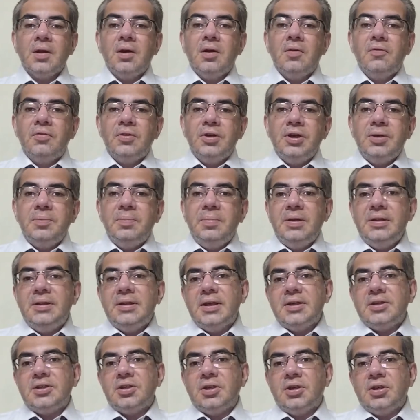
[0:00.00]
would it be
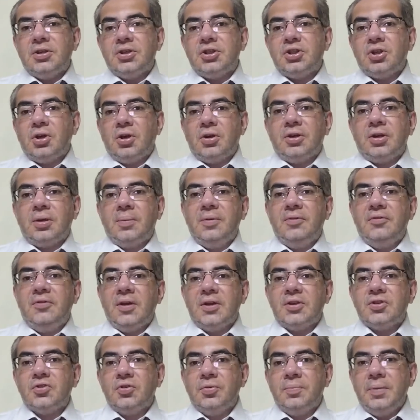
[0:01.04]
that short-term
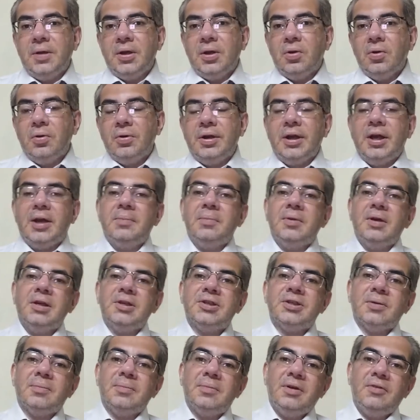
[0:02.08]
effects would be good and
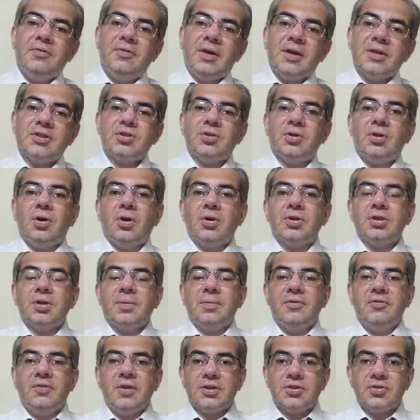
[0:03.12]
middle-term effects or
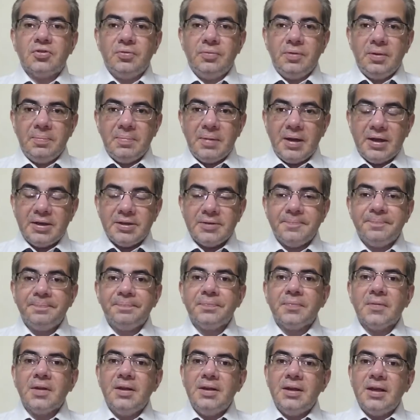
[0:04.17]
long-term effects would be bad.
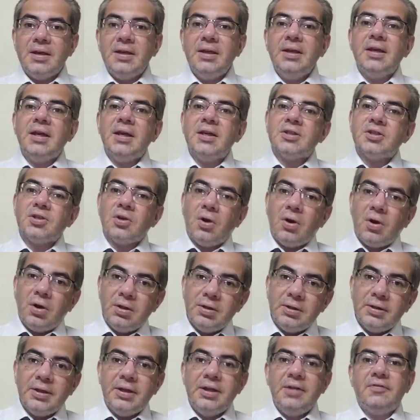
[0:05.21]
In any case, all
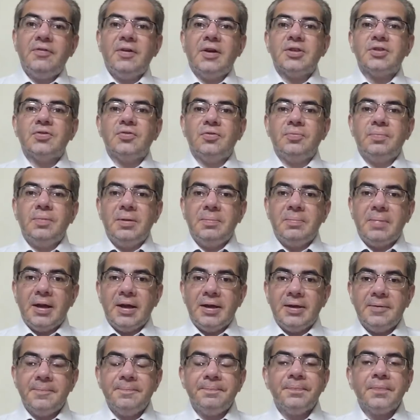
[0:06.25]
the effects would be
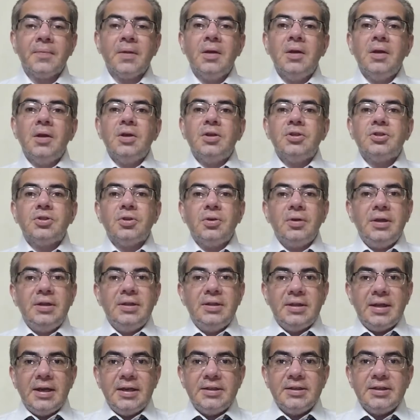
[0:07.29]
bad. So
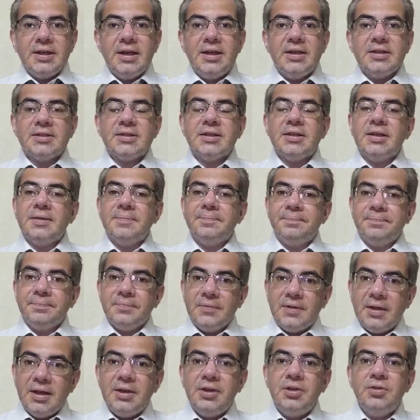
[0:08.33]
in that case,
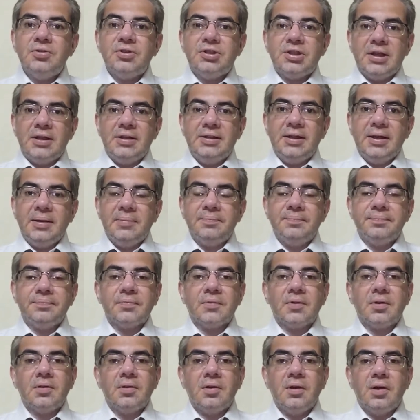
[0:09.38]
then you tell them
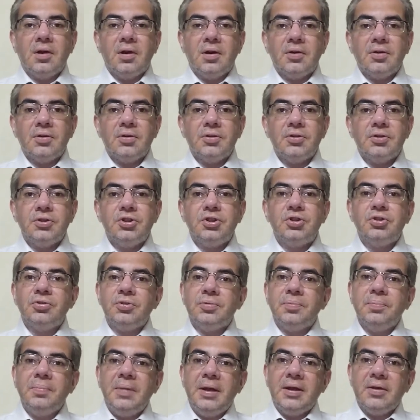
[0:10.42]
to
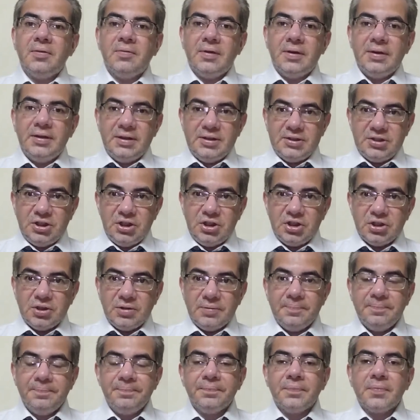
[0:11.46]
make one
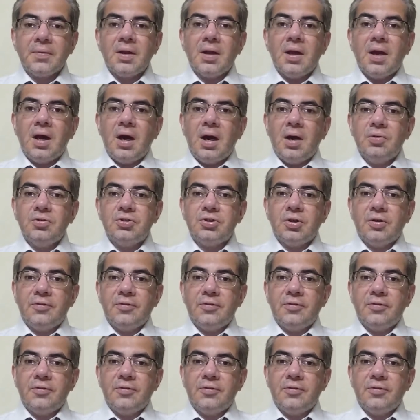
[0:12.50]
decision. Out